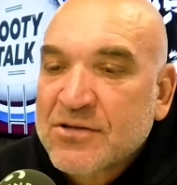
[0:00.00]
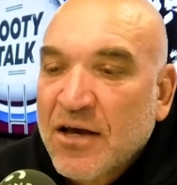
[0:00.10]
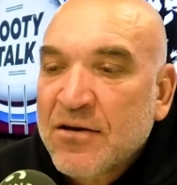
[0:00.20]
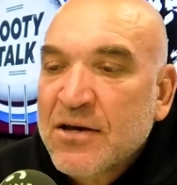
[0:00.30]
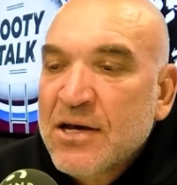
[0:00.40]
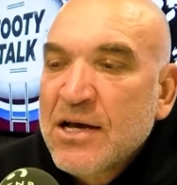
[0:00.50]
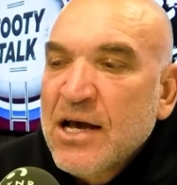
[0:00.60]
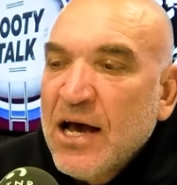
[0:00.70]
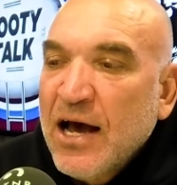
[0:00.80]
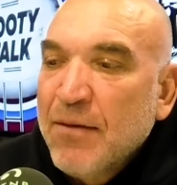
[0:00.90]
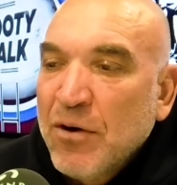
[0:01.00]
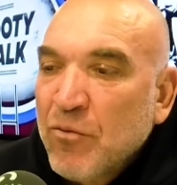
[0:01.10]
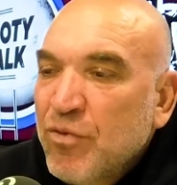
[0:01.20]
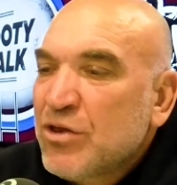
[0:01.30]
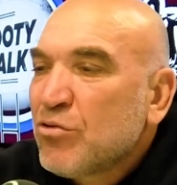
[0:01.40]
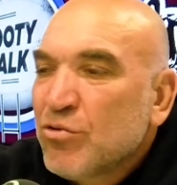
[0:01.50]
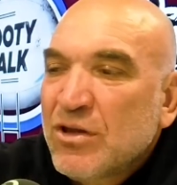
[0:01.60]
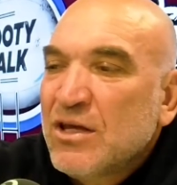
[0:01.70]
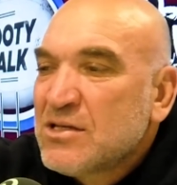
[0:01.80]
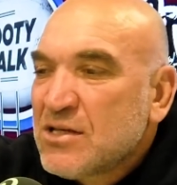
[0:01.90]
So, but with all
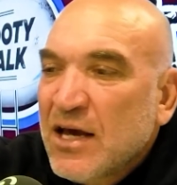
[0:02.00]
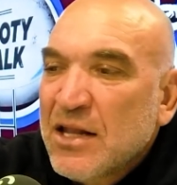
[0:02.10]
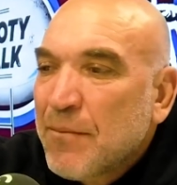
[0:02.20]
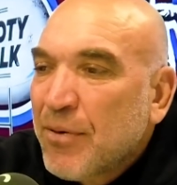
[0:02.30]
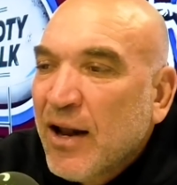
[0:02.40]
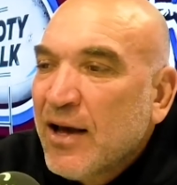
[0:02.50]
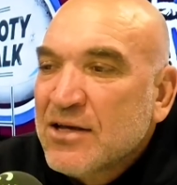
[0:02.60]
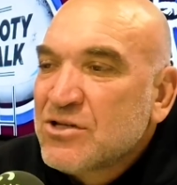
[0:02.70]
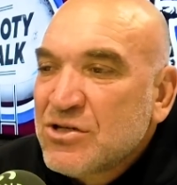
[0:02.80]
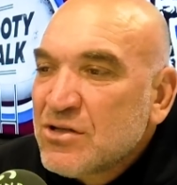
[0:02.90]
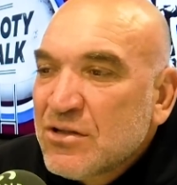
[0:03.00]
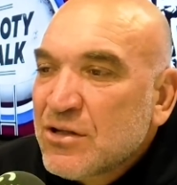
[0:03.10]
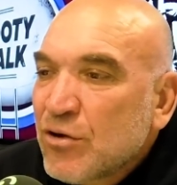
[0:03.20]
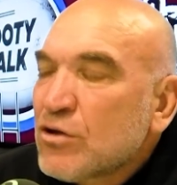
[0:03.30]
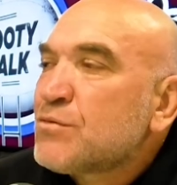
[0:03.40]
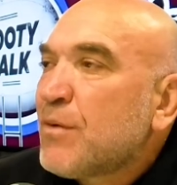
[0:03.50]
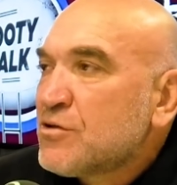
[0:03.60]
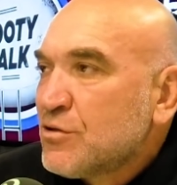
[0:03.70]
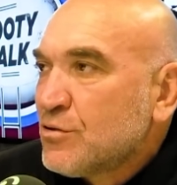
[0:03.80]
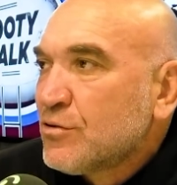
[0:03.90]
this and the players, they're not
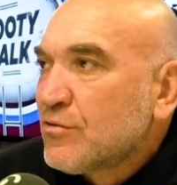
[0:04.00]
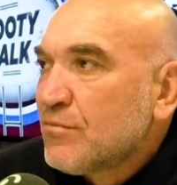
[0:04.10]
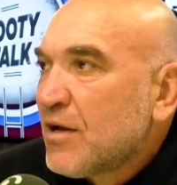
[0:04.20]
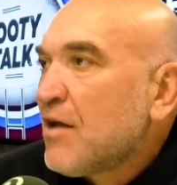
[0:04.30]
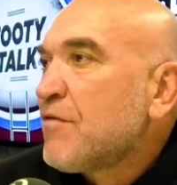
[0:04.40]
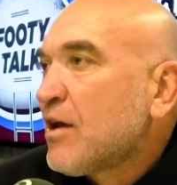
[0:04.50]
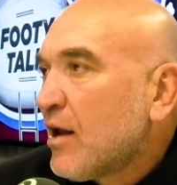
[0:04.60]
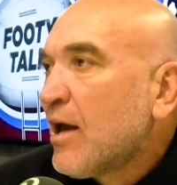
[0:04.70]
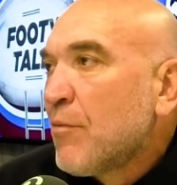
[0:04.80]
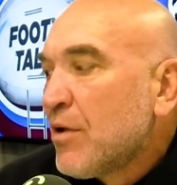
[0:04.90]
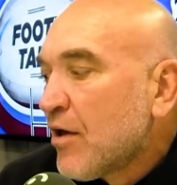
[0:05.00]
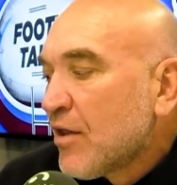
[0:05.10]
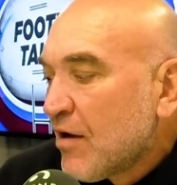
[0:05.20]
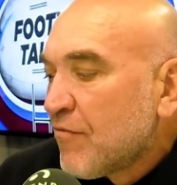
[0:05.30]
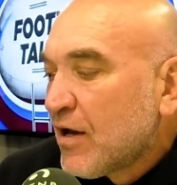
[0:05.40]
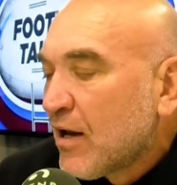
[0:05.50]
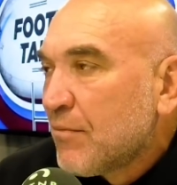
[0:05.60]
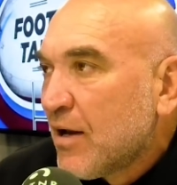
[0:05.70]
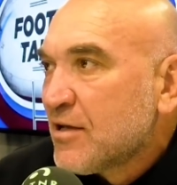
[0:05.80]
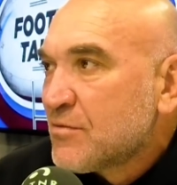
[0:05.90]
supposed to talk to them, but and we know that every
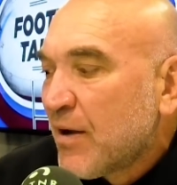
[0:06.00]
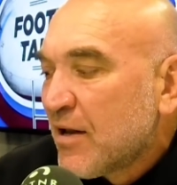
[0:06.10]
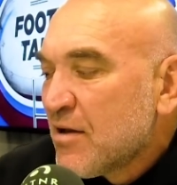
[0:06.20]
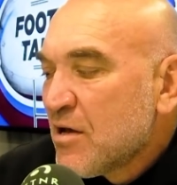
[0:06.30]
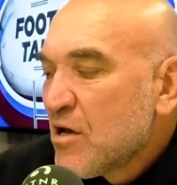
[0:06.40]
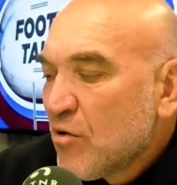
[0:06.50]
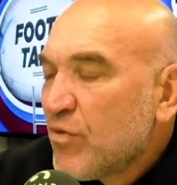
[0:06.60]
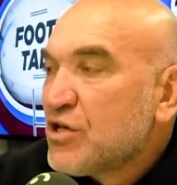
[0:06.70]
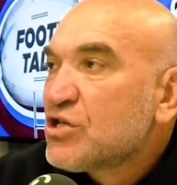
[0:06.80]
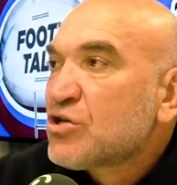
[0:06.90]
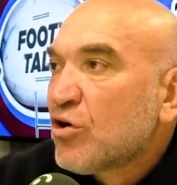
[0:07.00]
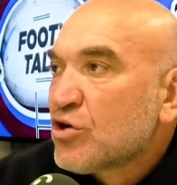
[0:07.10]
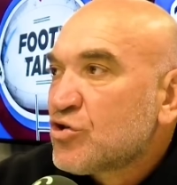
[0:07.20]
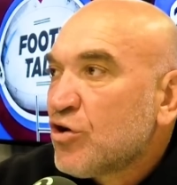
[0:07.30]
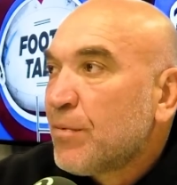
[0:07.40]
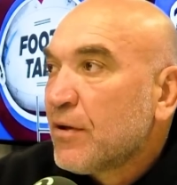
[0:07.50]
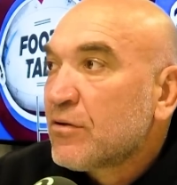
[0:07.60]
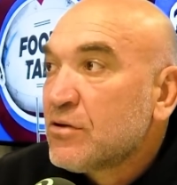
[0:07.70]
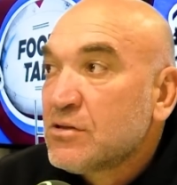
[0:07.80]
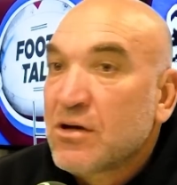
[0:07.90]
club does, but we just got to stop it
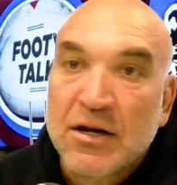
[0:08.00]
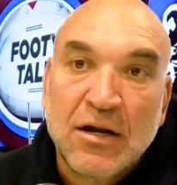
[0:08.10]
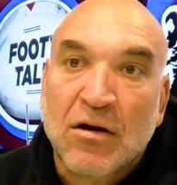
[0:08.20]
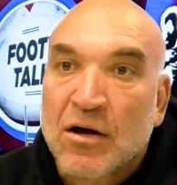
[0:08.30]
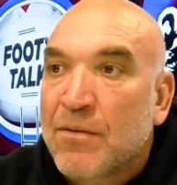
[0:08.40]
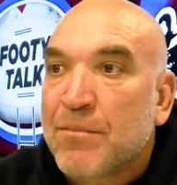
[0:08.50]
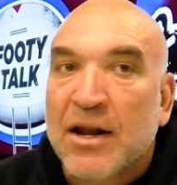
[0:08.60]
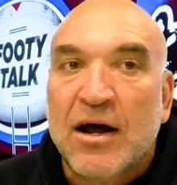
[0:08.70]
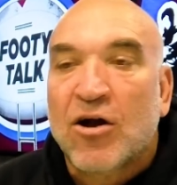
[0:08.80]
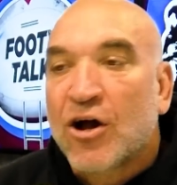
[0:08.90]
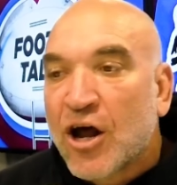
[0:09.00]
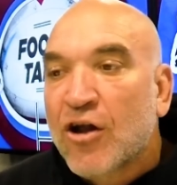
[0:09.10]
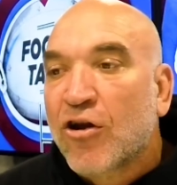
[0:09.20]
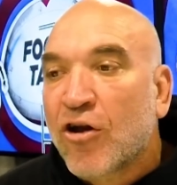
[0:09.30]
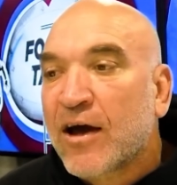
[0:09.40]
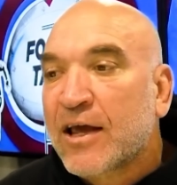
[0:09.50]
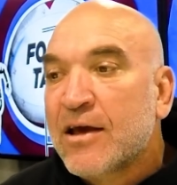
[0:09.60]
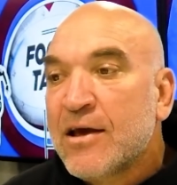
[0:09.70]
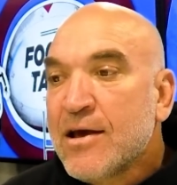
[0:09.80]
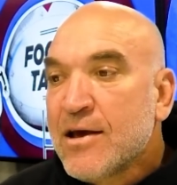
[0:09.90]
because I didn't like when Ben Hunt, I don't like
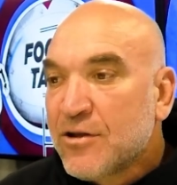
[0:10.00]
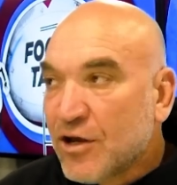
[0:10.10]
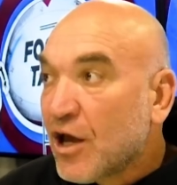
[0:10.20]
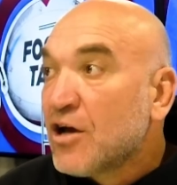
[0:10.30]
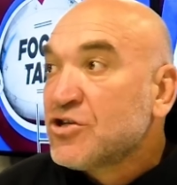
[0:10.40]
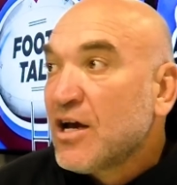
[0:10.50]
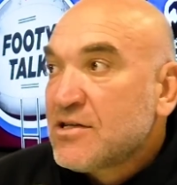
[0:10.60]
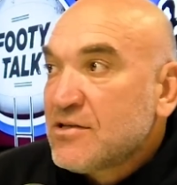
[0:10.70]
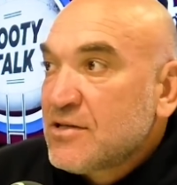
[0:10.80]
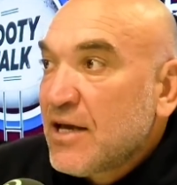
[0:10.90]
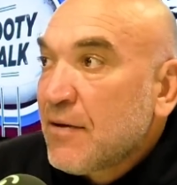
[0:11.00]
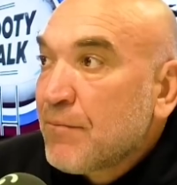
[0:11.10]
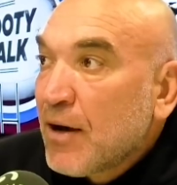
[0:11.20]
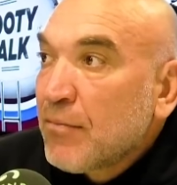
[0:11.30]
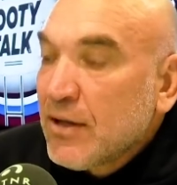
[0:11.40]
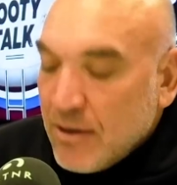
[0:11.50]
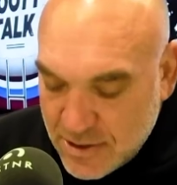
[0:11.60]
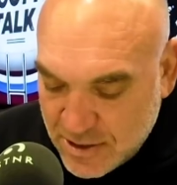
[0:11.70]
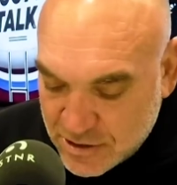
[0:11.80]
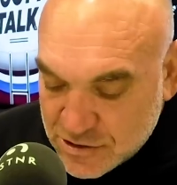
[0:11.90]
negotiations out in public. I
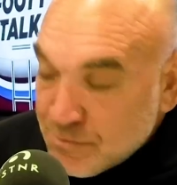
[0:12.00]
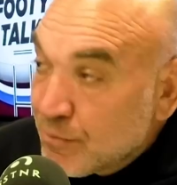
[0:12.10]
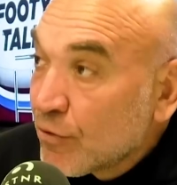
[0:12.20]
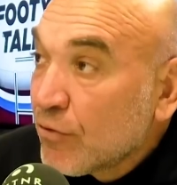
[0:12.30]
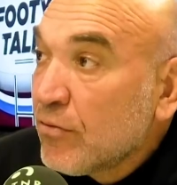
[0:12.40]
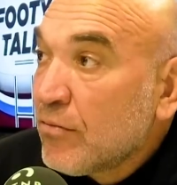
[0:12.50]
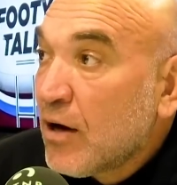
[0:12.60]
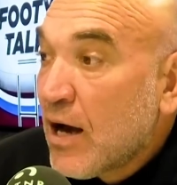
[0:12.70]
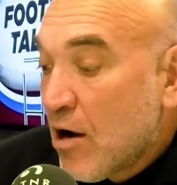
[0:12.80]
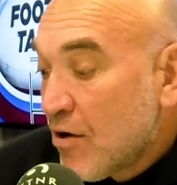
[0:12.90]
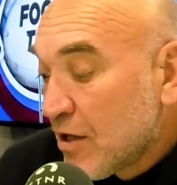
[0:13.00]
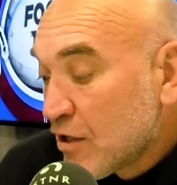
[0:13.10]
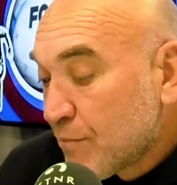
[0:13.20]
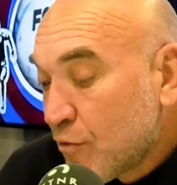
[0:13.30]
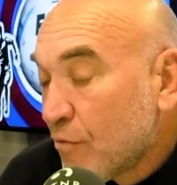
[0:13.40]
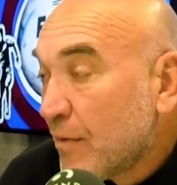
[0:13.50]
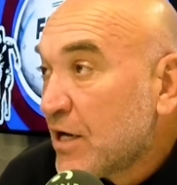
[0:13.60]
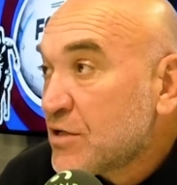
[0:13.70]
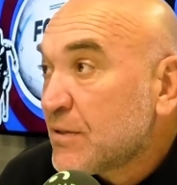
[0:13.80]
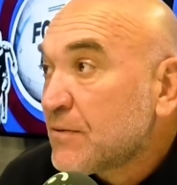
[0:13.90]
think it's poor. I think it's poor
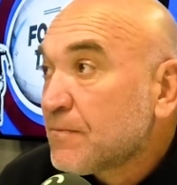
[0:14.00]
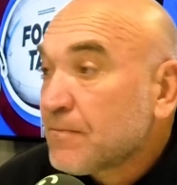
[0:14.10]
management